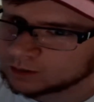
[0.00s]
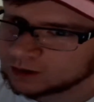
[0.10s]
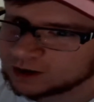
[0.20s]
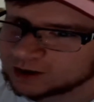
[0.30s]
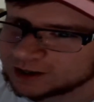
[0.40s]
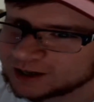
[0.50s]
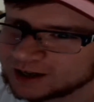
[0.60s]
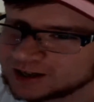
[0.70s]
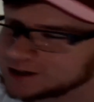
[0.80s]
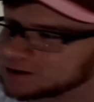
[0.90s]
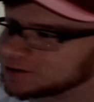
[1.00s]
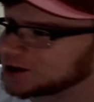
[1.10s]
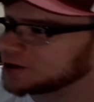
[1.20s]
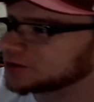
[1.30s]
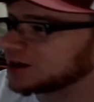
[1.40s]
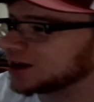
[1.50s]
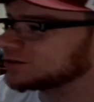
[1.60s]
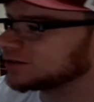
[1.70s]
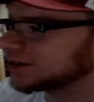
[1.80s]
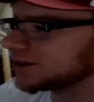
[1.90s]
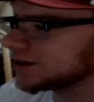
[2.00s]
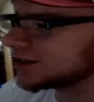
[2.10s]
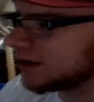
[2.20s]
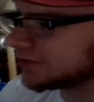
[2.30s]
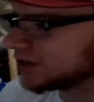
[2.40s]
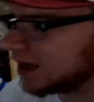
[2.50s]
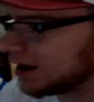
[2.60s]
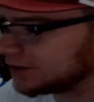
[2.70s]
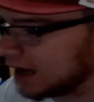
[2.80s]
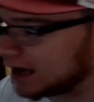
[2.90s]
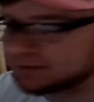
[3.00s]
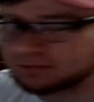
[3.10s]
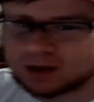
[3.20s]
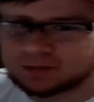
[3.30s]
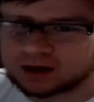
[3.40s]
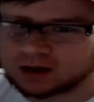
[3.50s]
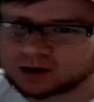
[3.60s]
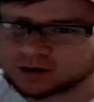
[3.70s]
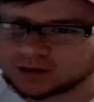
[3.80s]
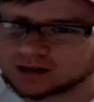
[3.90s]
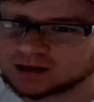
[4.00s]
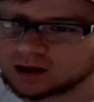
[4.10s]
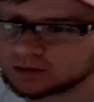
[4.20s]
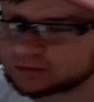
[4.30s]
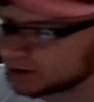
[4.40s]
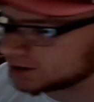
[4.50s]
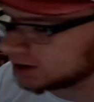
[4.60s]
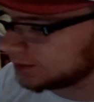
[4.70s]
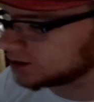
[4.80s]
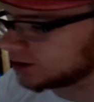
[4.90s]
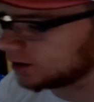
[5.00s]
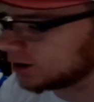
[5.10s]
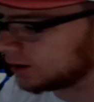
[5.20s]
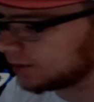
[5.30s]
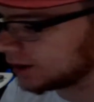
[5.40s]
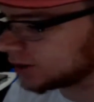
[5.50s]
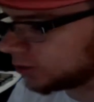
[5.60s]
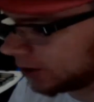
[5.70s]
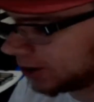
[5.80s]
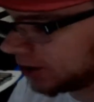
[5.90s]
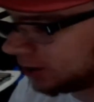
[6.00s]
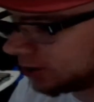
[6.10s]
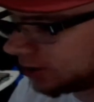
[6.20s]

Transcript: Alright, there we go. Thankfully it does have sound. Maybe I heard that sound the first time I turned it on, but I just wanted to double